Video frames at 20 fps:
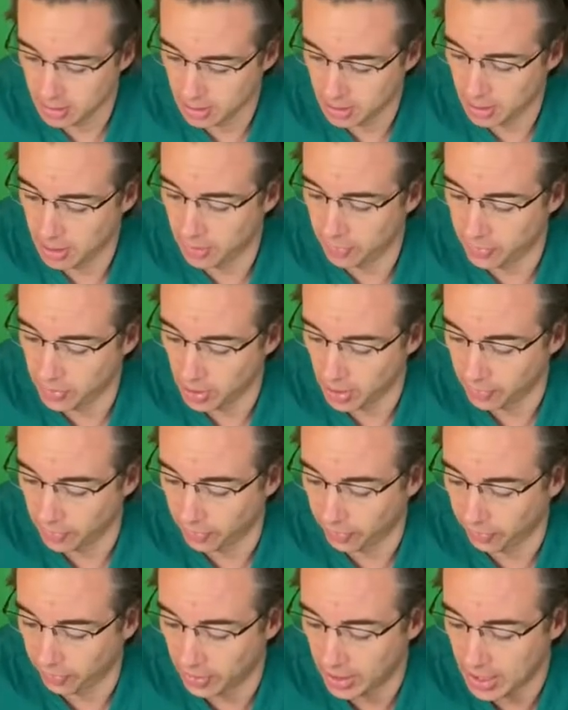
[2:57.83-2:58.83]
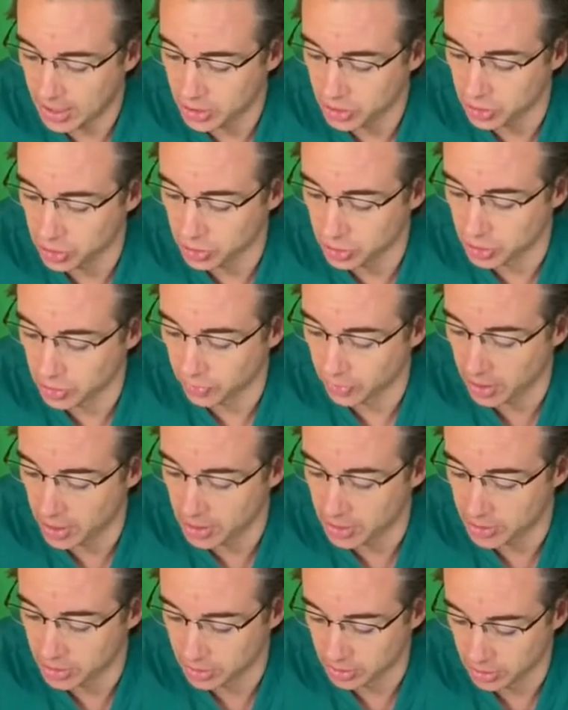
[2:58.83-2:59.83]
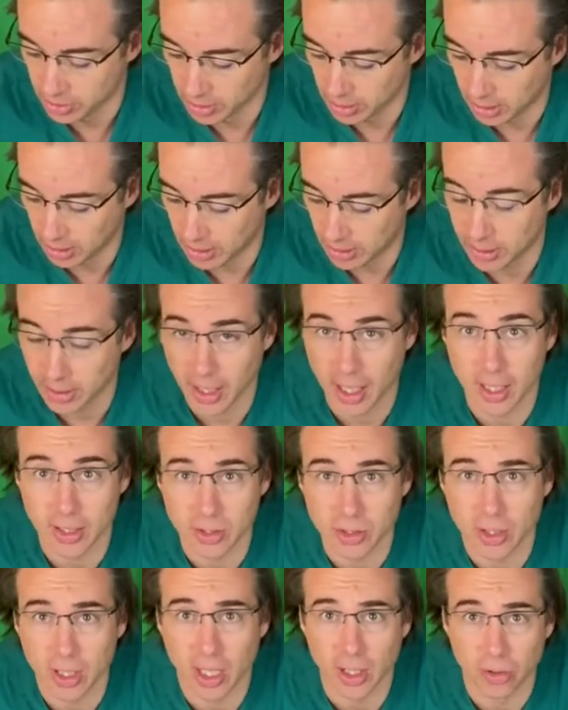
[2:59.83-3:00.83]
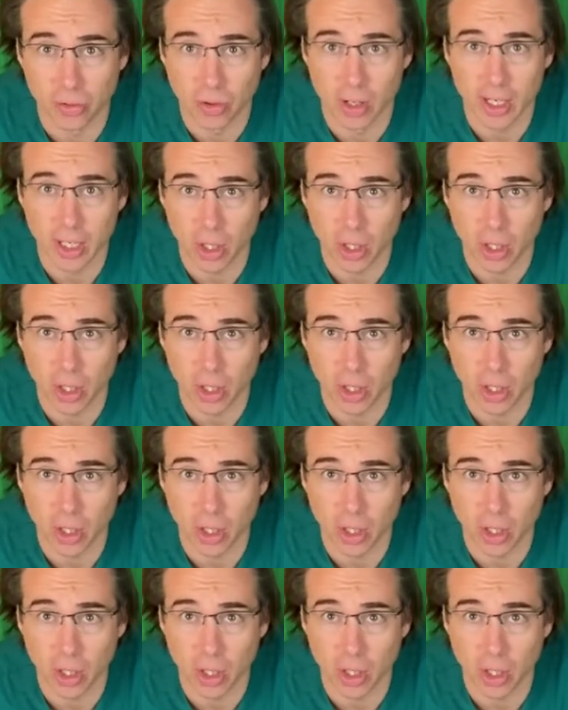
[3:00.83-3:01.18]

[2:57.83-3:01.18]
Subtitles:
If you have a flash on your device, click that and you get great